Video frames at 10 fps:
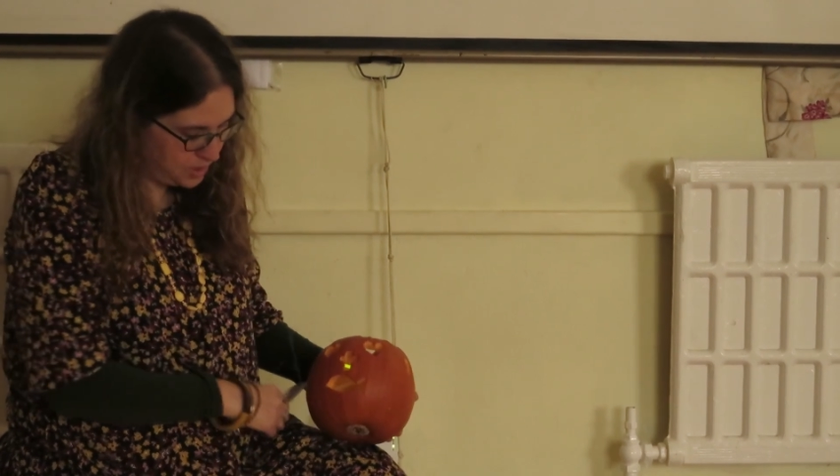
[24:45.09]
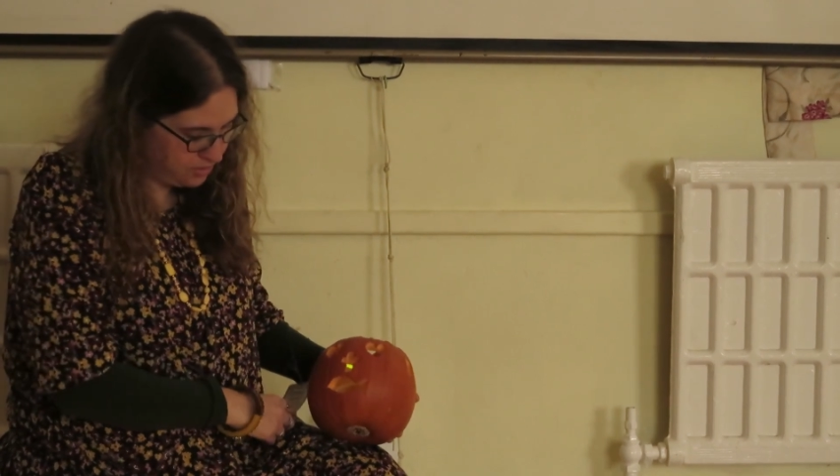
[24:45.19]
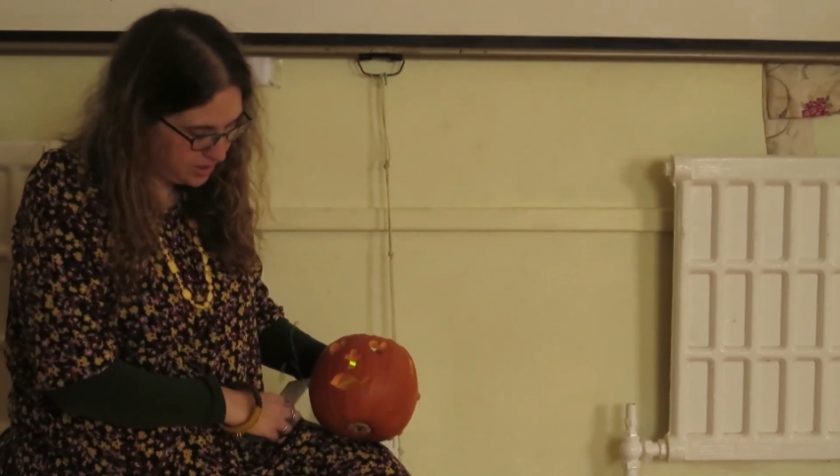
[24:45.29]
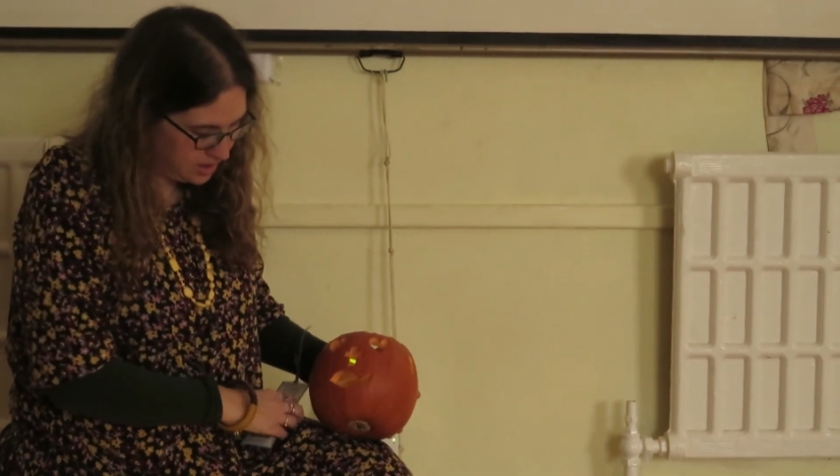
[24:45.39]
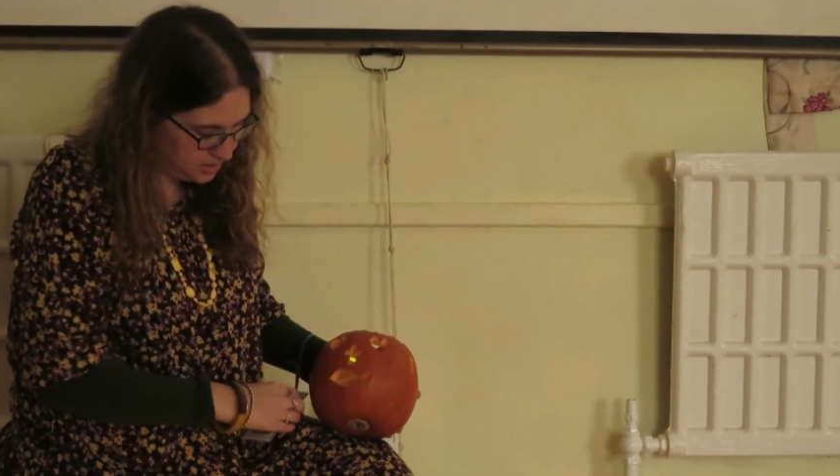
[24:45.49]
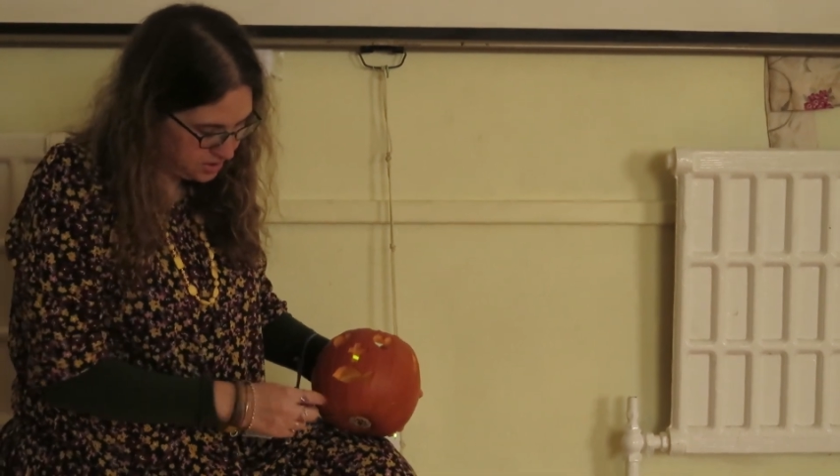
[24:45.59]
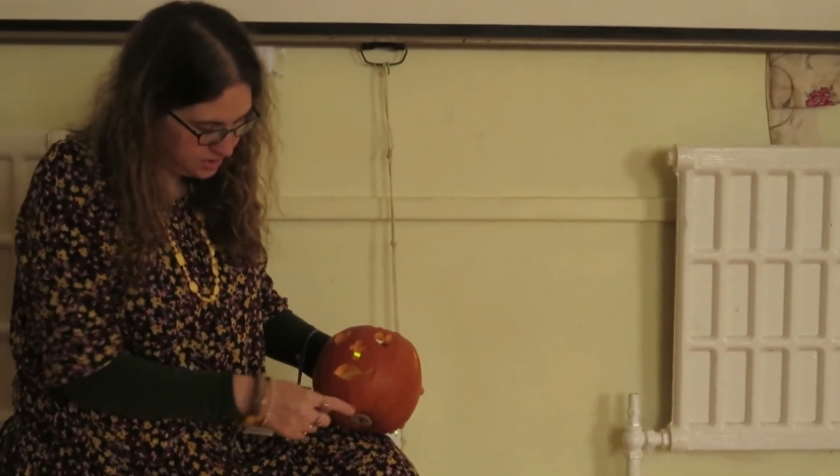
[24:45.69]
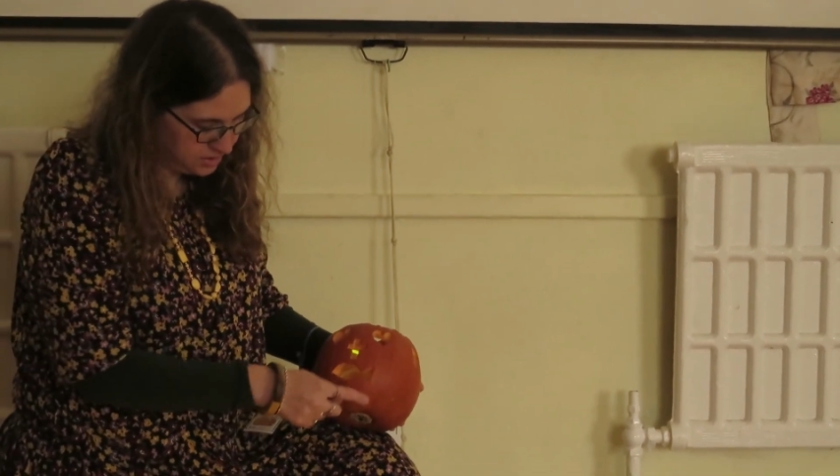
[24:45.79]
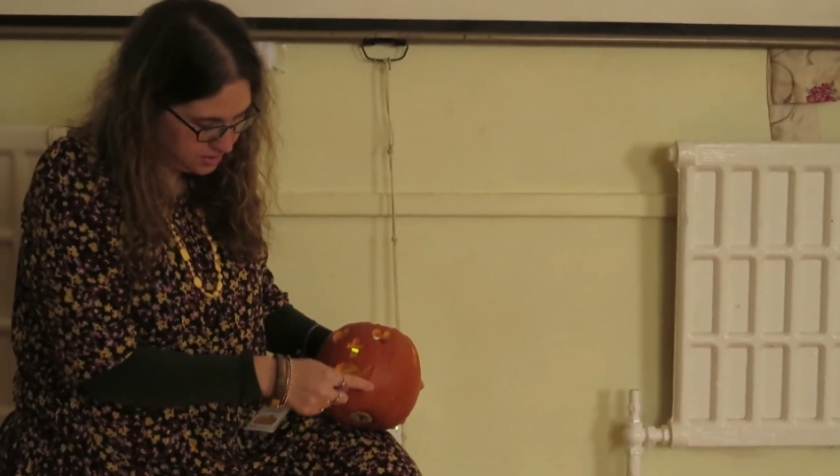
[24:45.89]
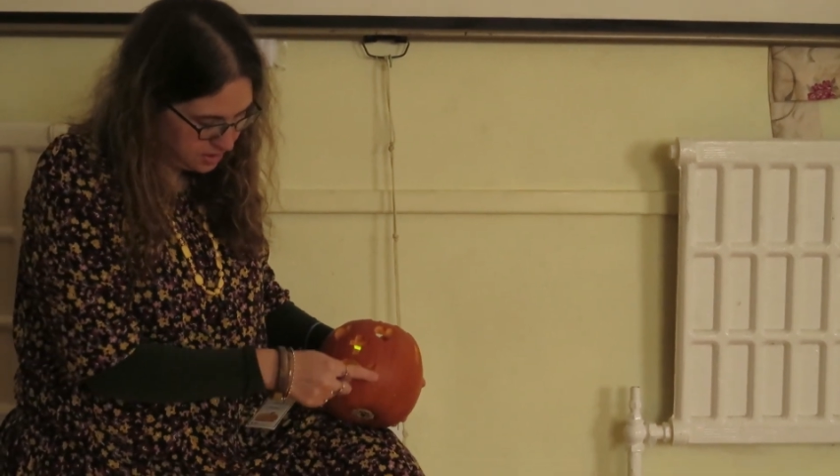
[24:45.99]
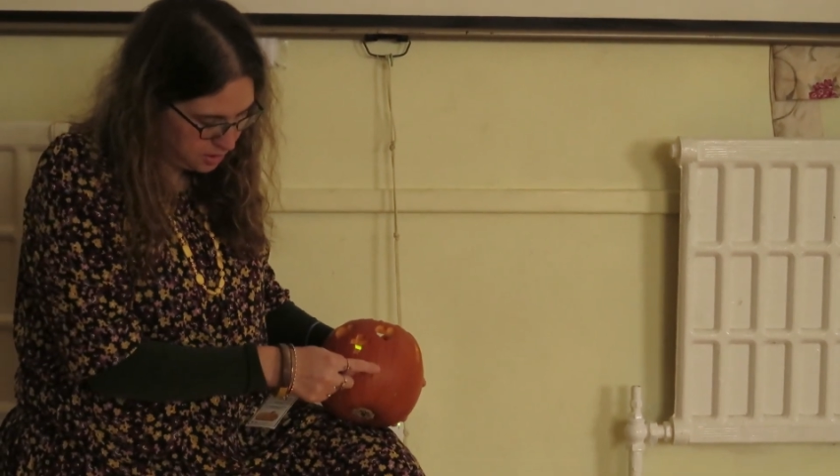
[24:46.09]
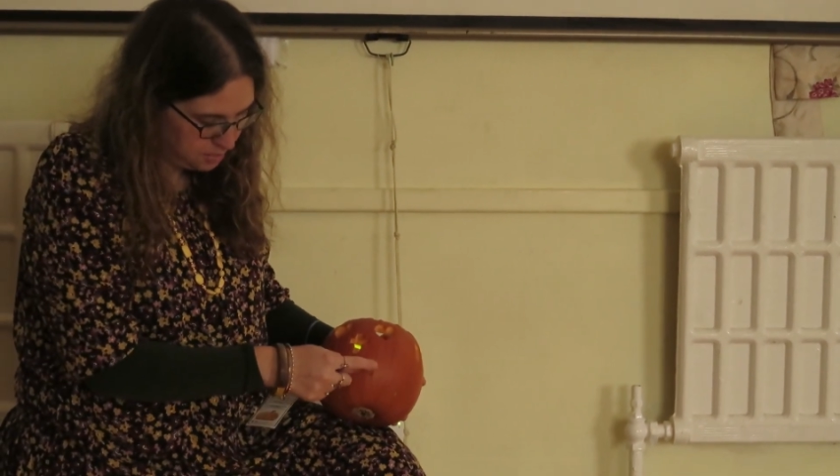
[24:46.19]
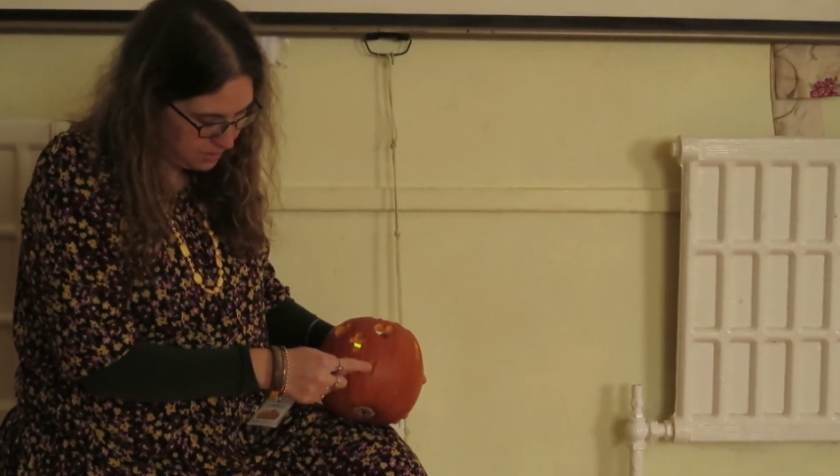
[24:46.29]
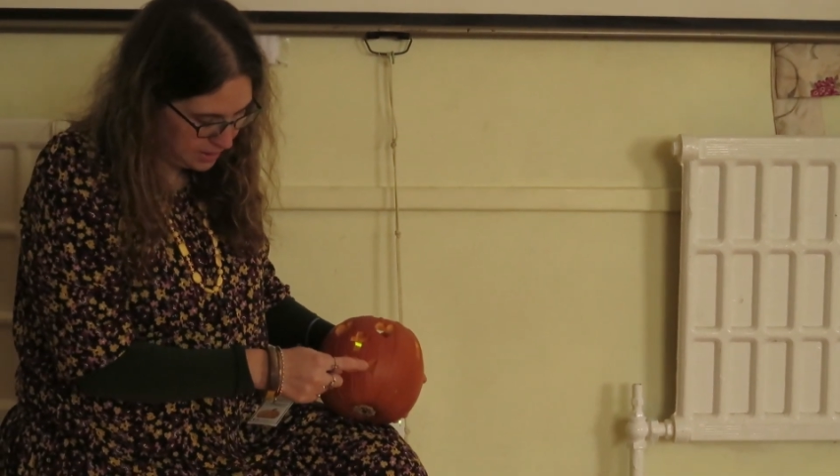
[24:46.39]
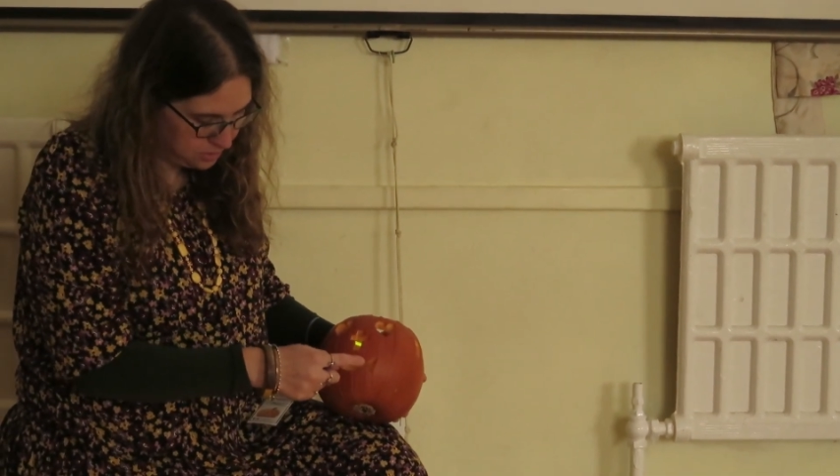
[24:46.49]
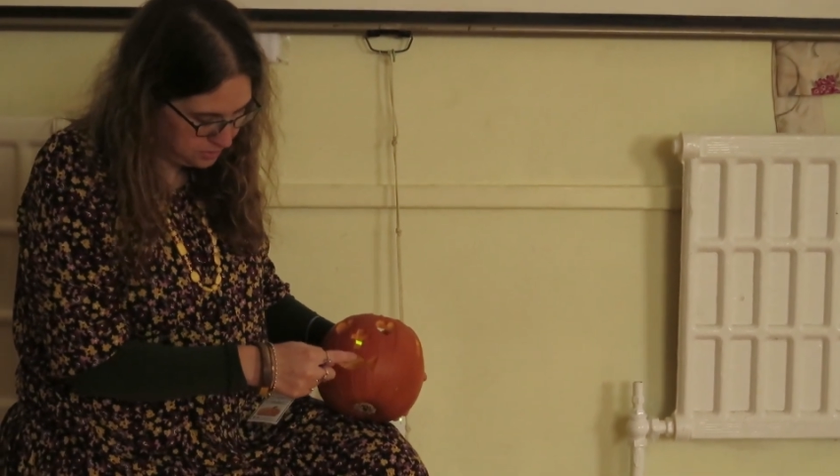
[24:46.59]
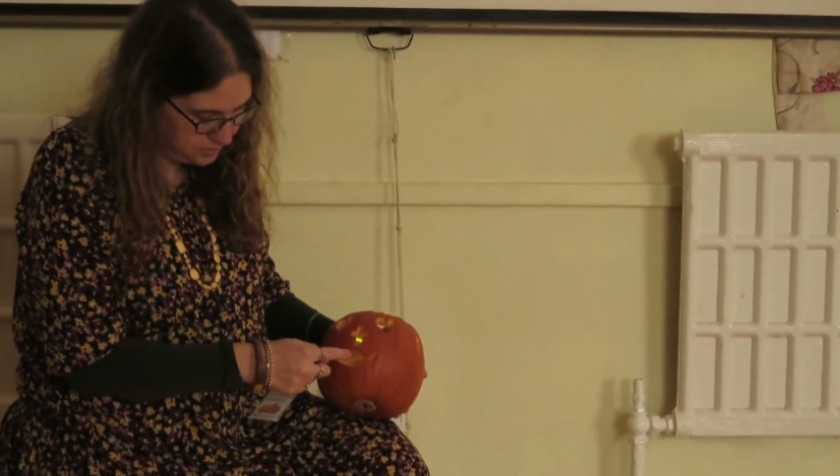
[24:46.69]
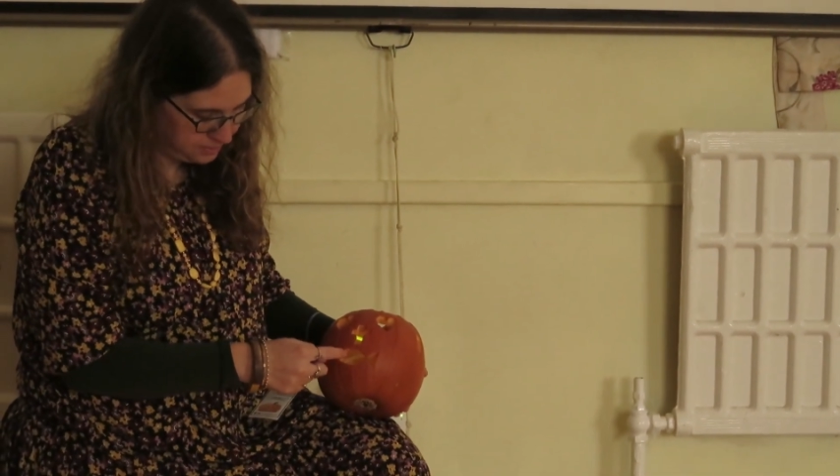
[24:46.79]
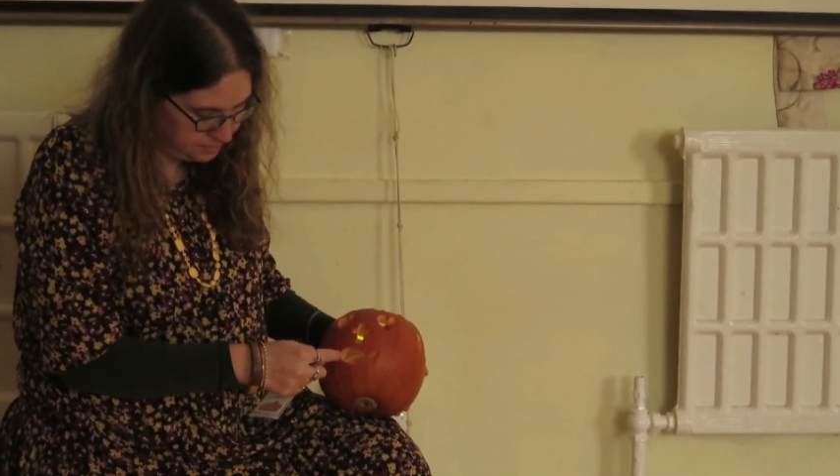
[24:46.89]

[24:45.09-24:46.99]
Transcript: We've cut our mouth